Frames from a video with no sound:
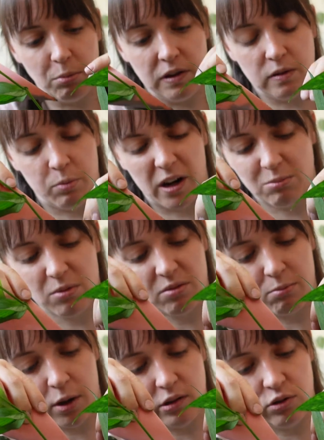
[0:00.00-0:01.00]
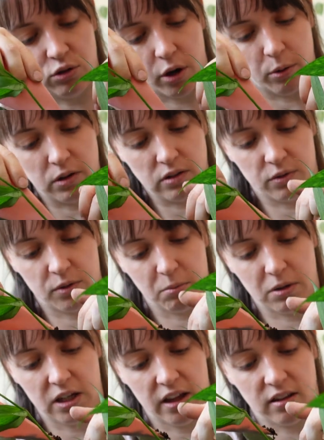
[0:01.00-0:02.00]
be surprised. Well, most growers are from
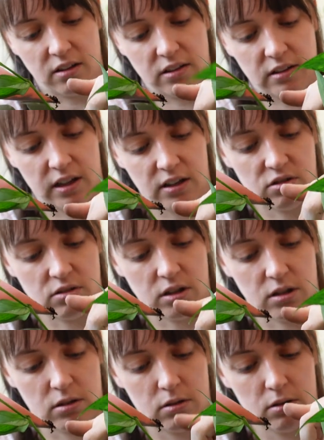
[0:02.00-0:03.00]
the Netherlands, actually.